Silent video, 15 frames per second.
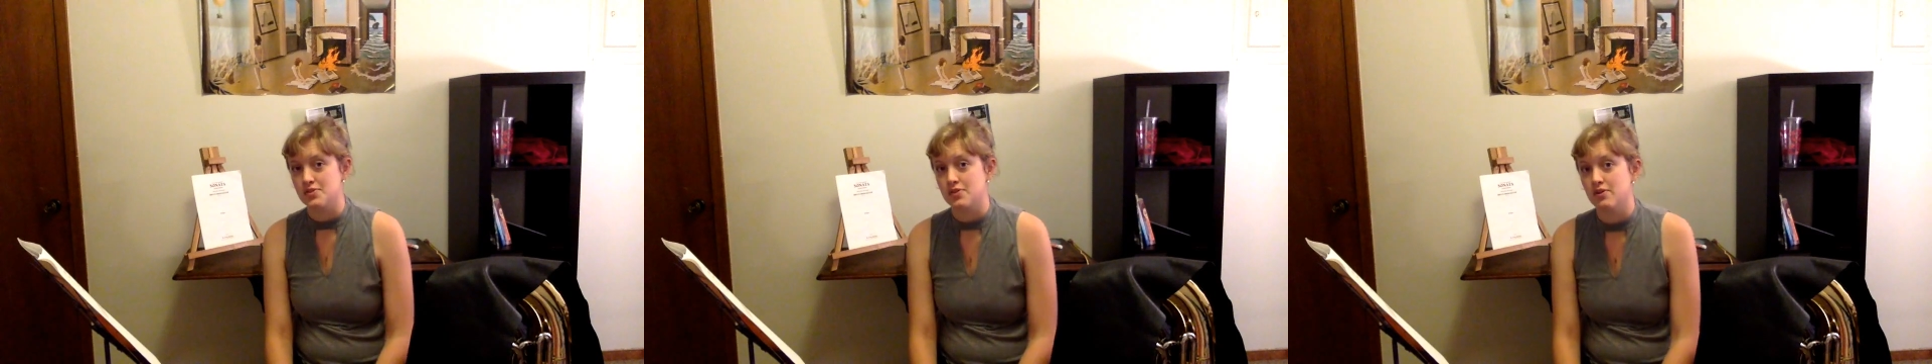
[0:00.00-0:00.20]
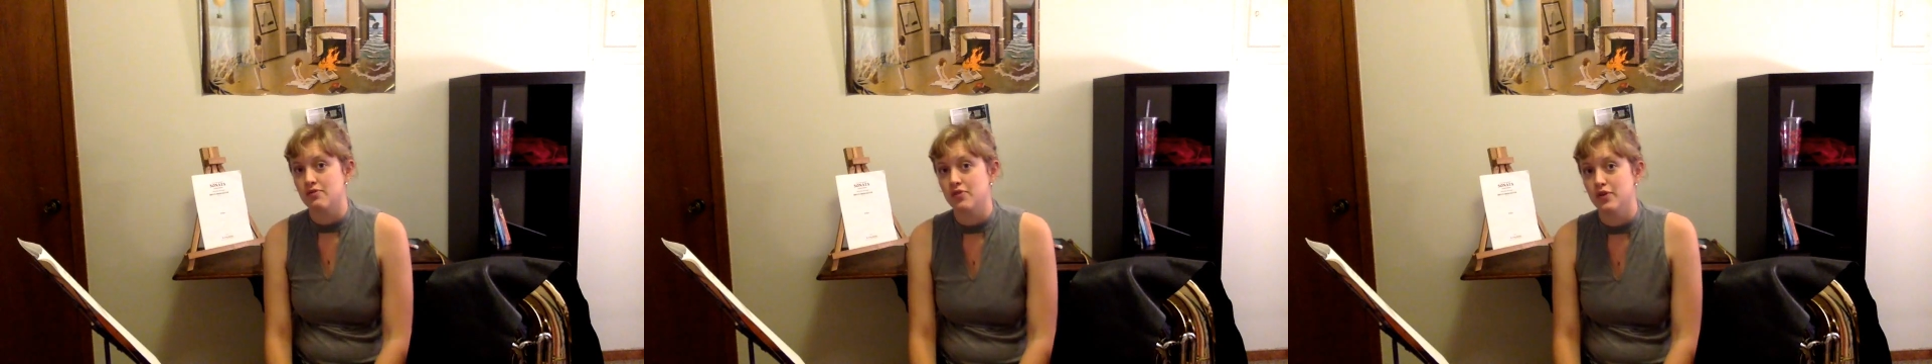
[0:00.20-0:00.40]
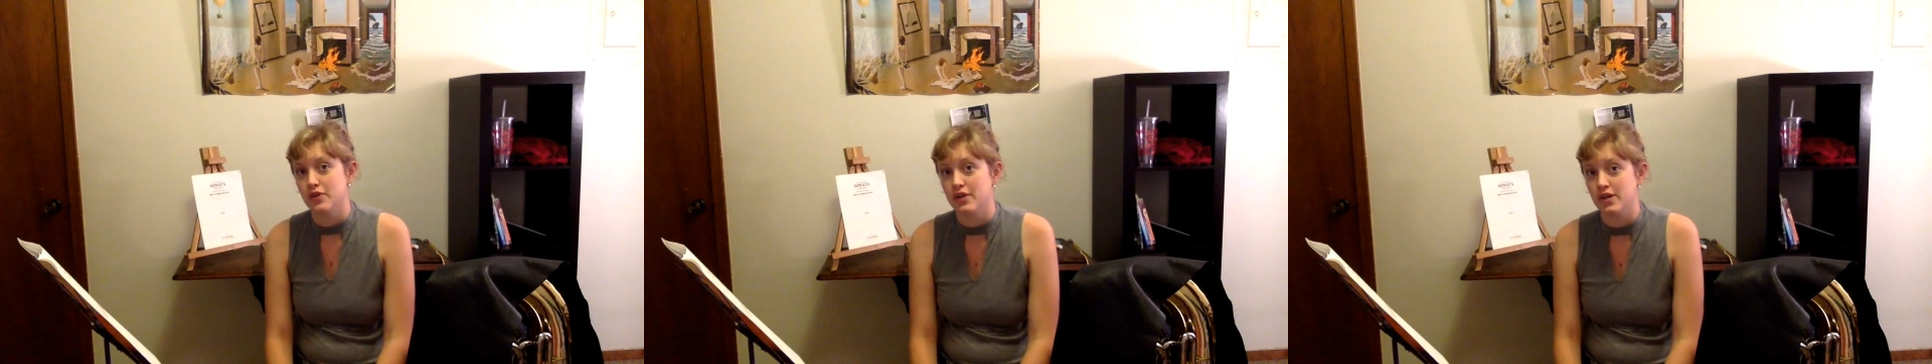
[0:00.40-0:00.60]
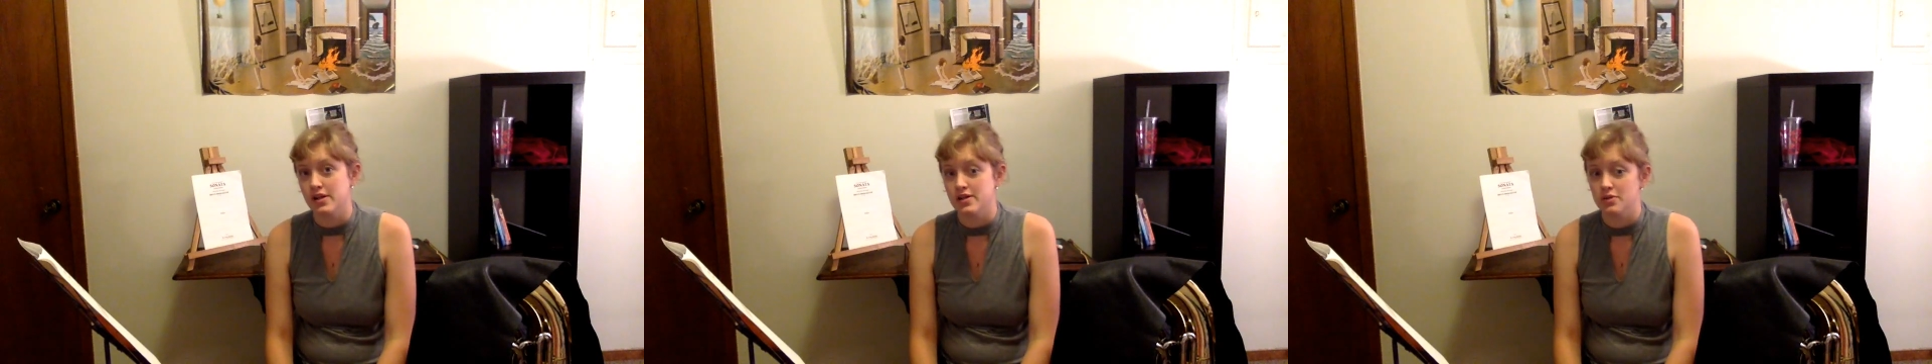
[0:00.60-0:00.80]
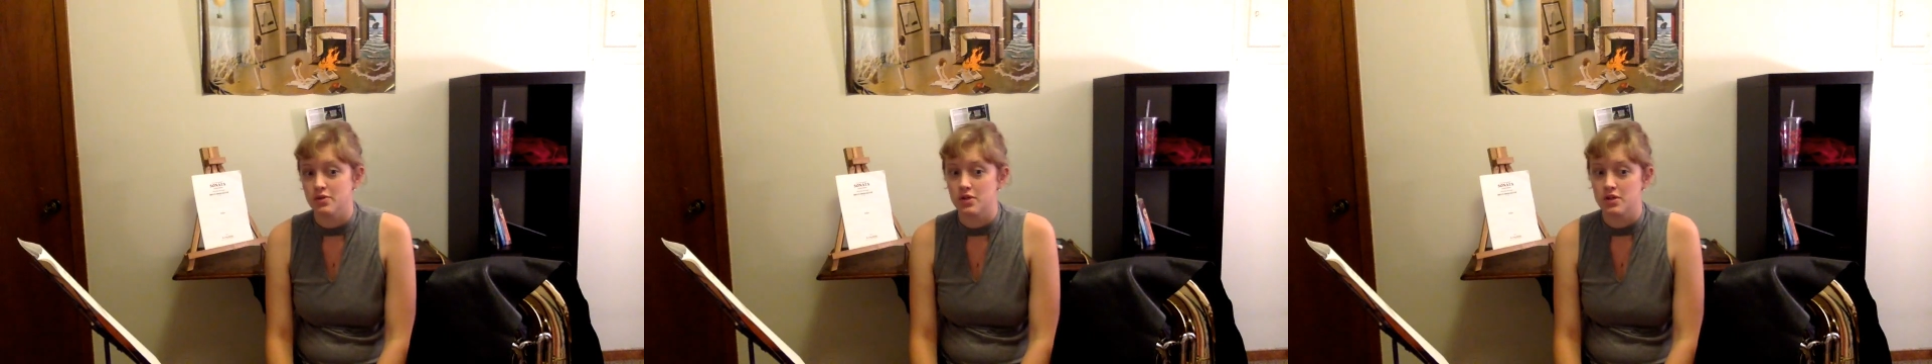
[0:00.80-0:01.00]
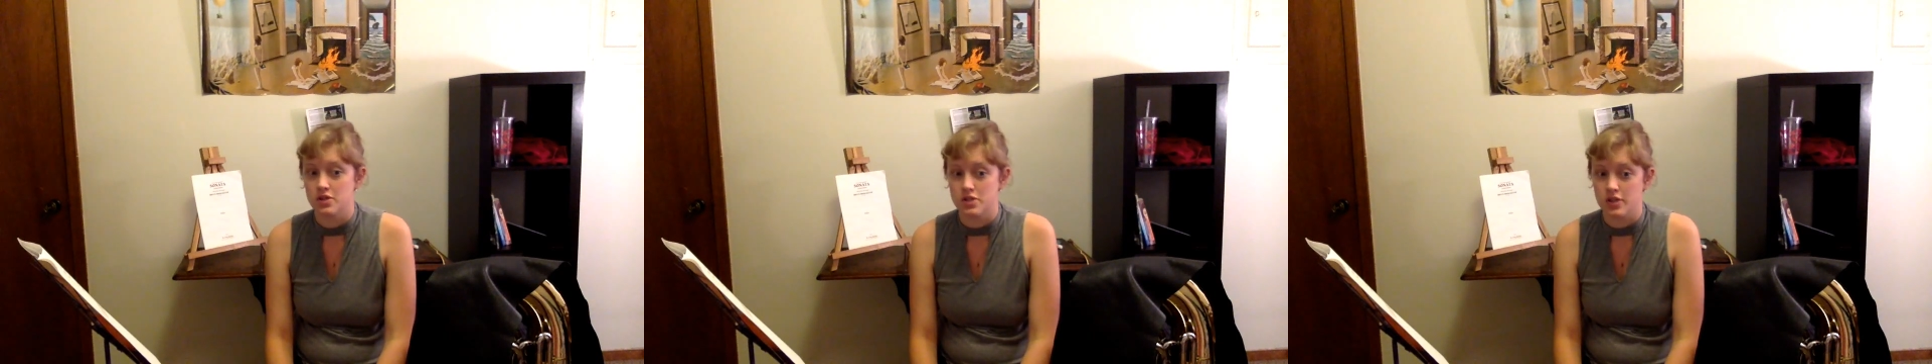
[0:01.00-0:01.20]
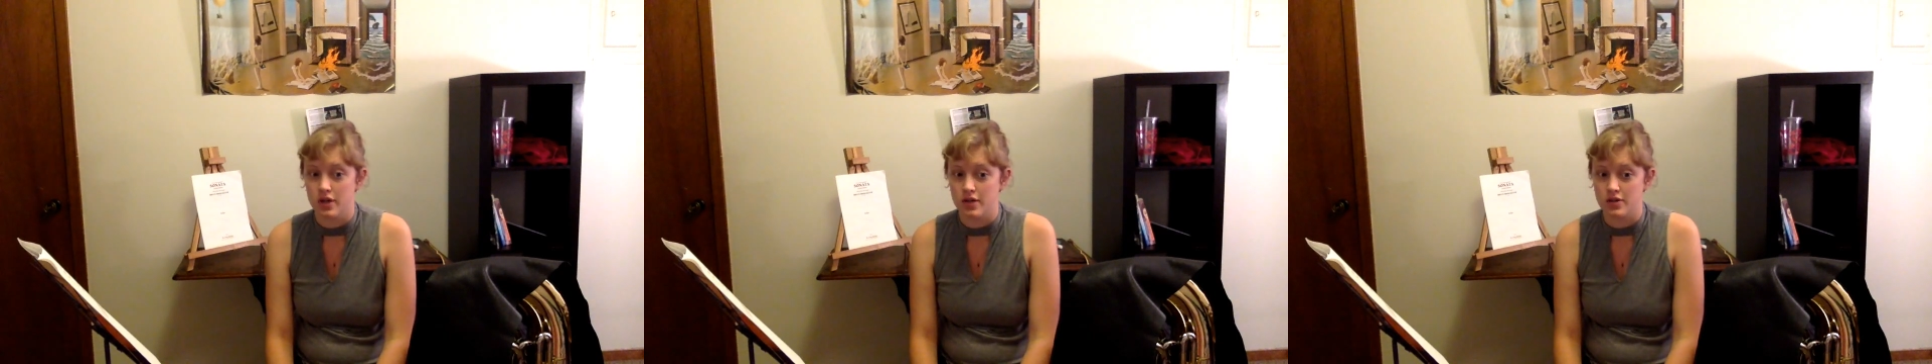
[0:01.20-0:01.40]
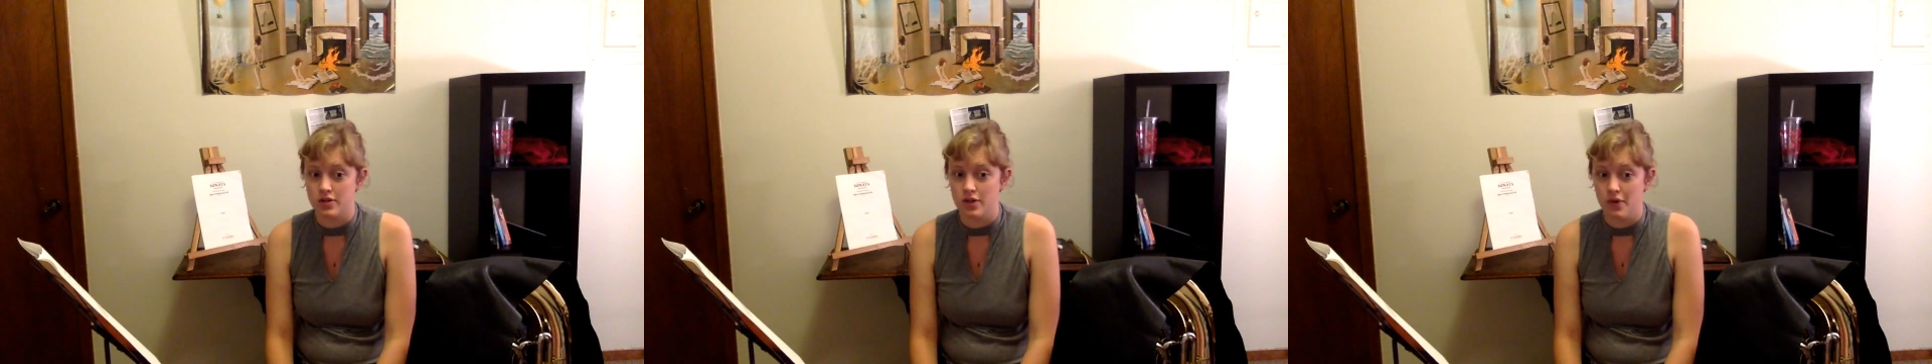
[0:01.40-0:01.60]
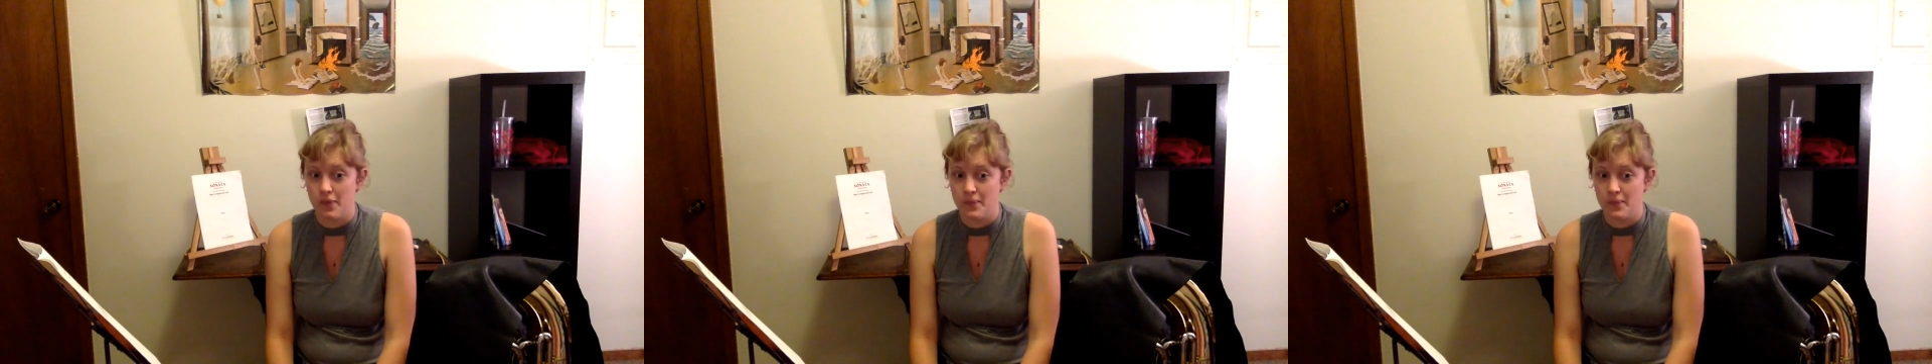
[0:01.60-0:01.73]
converted into a concerto,